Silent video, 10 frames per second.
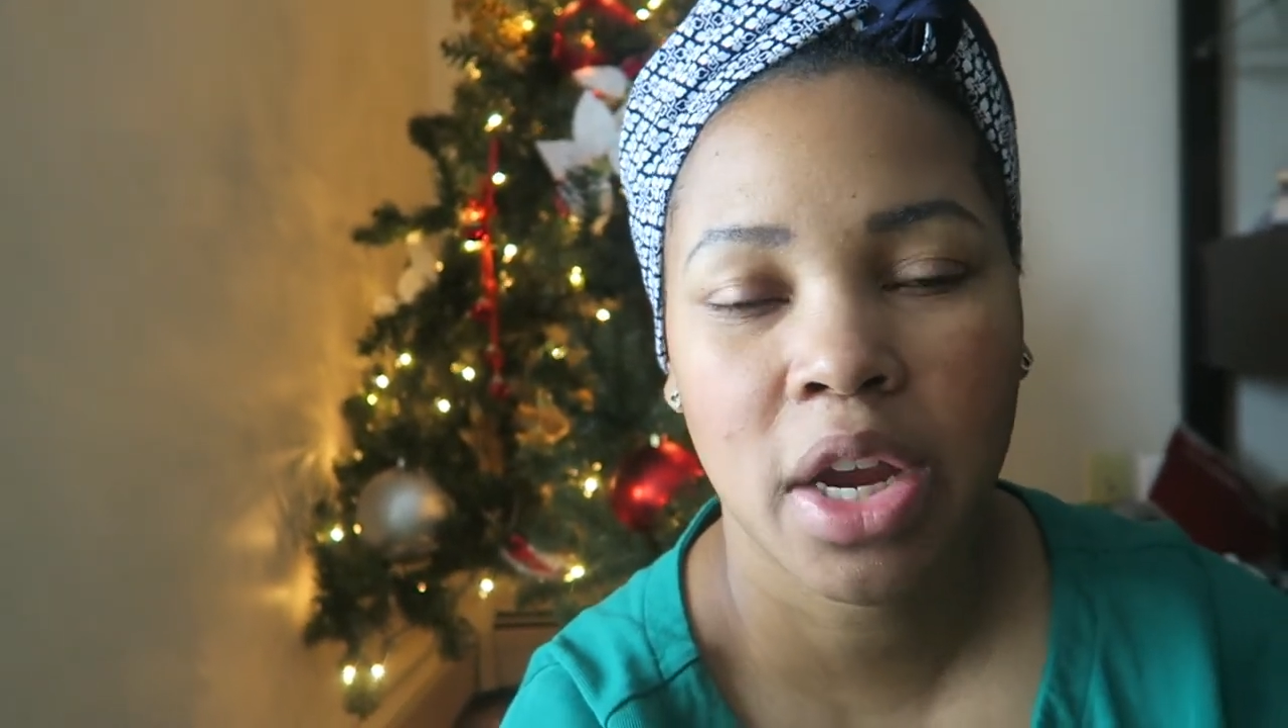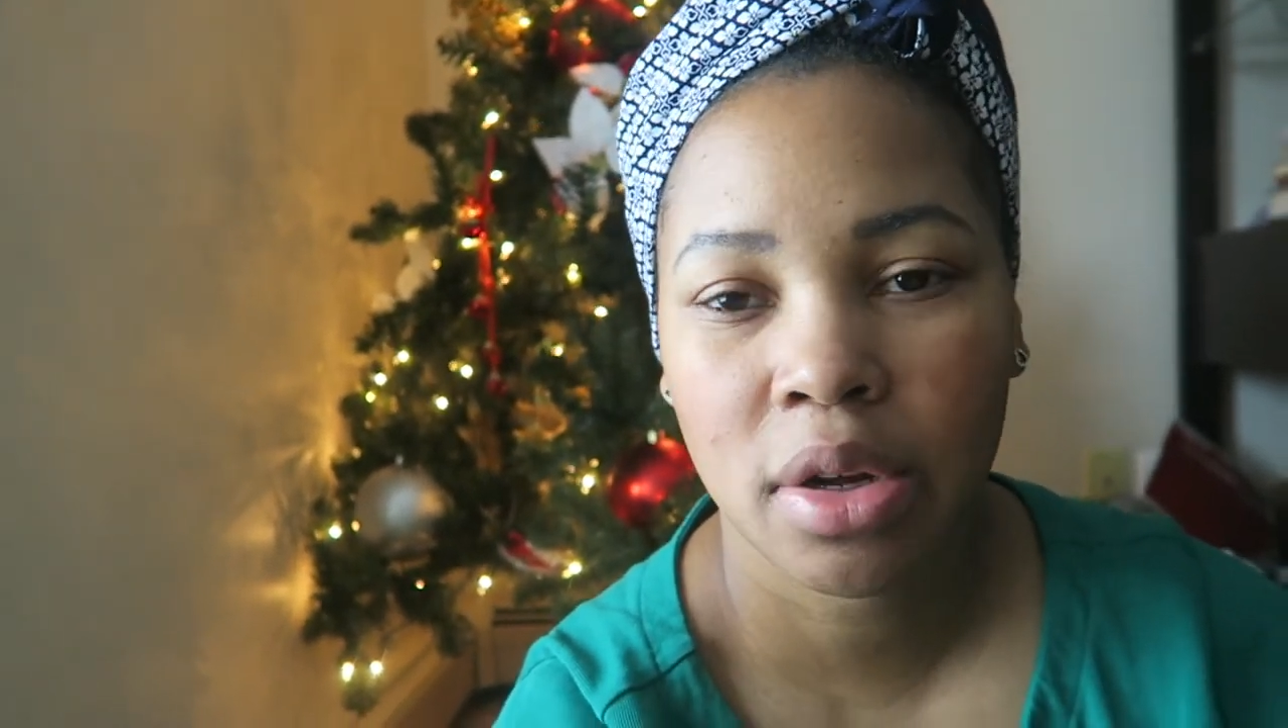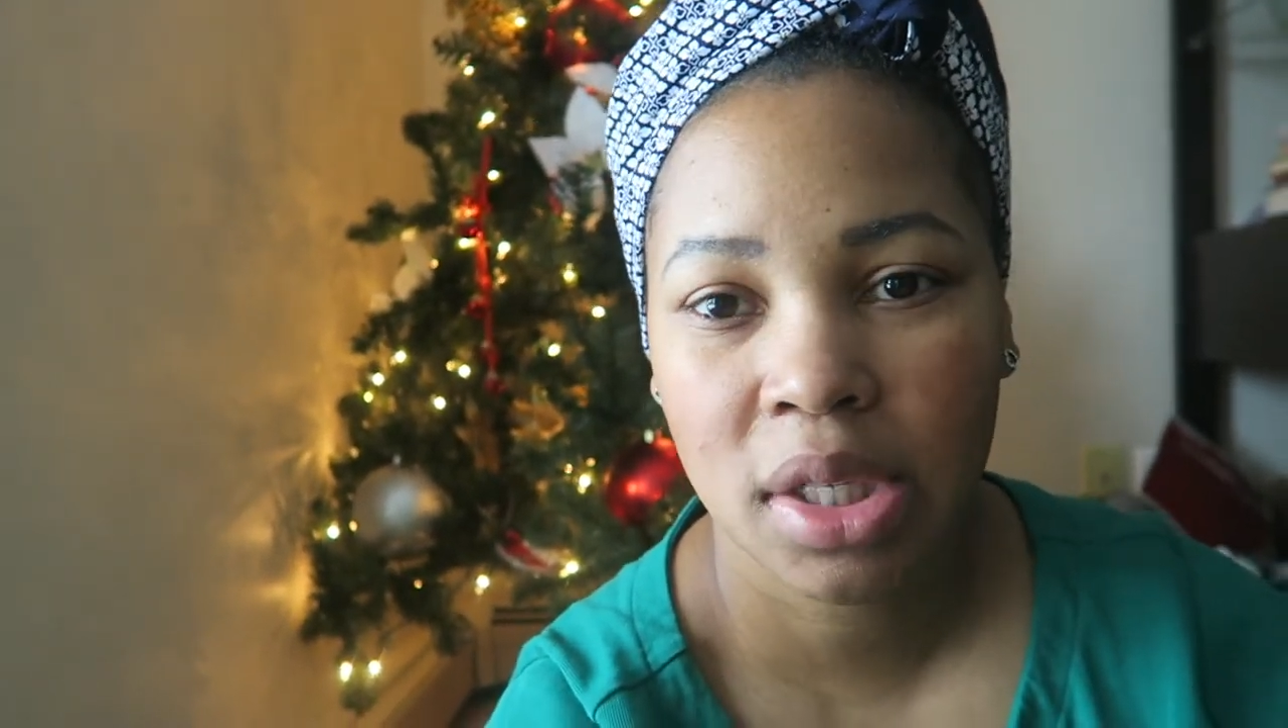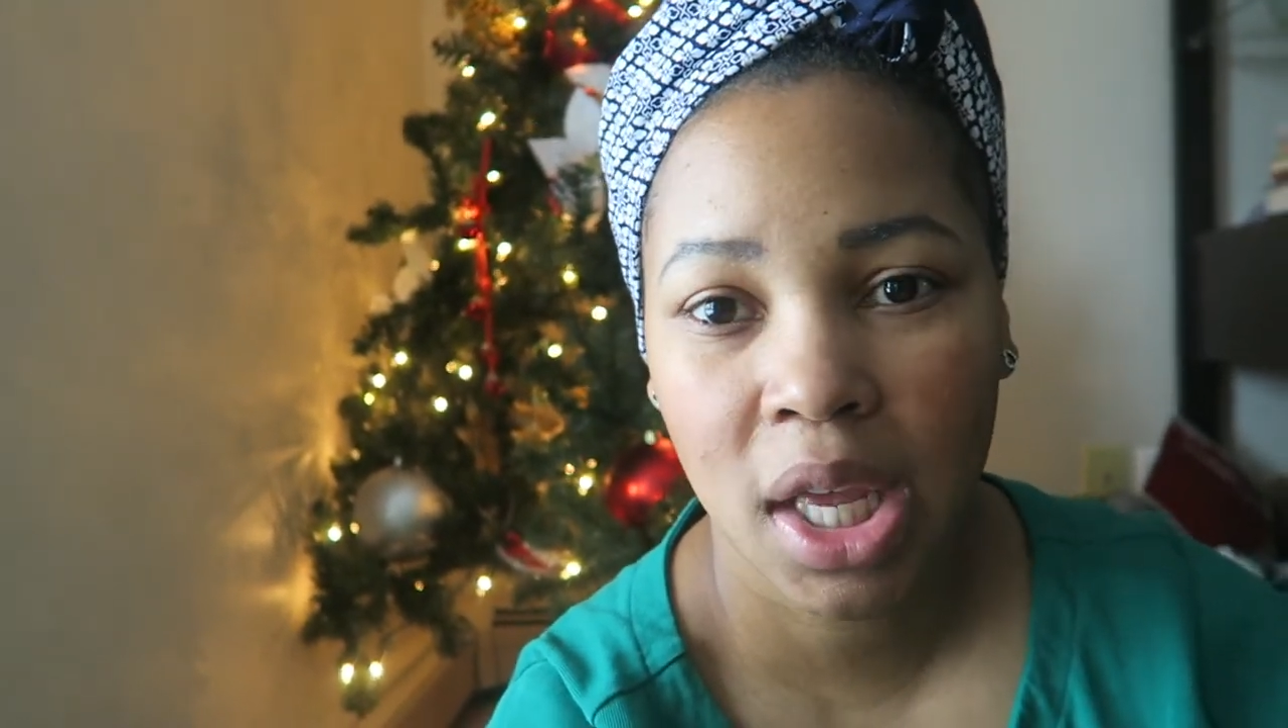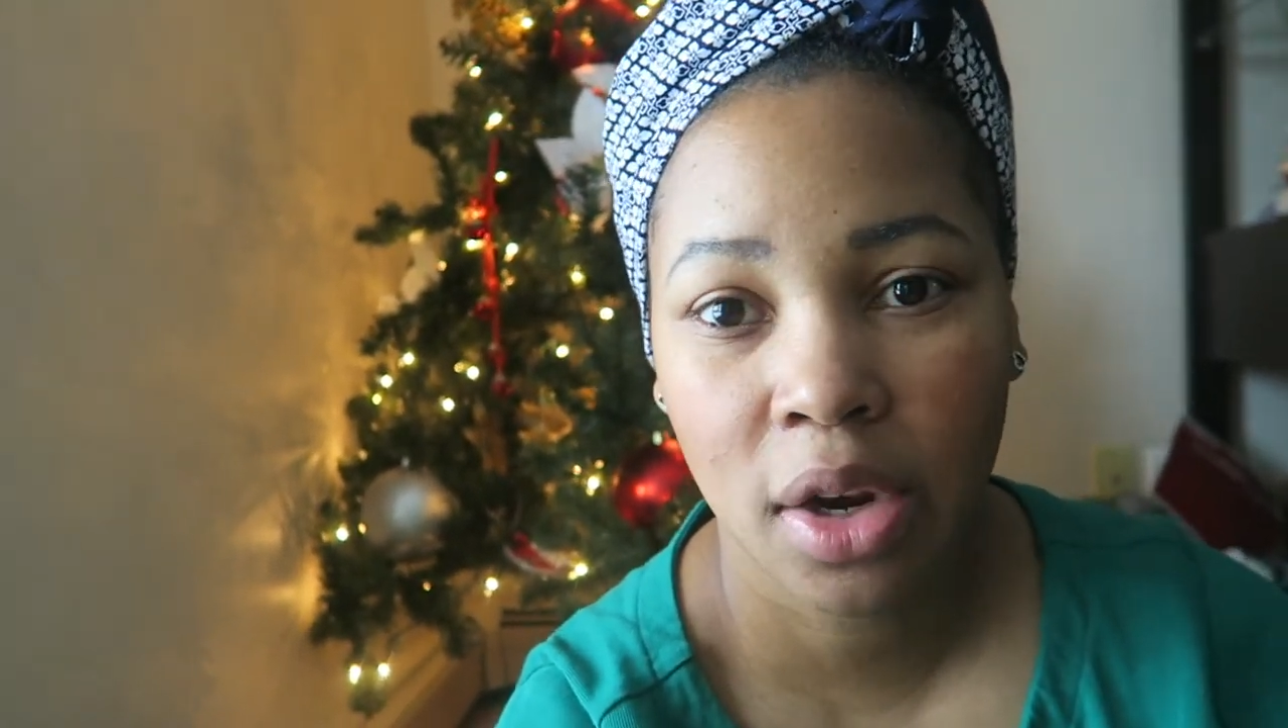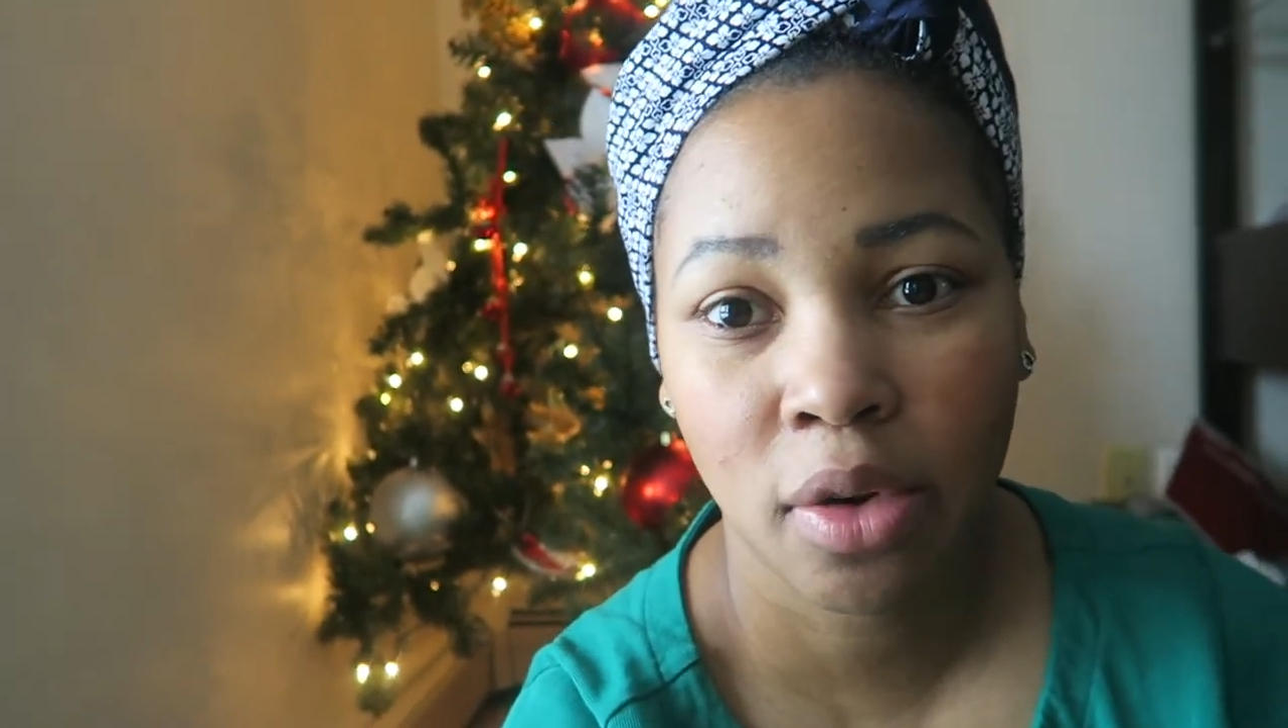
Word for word: irritated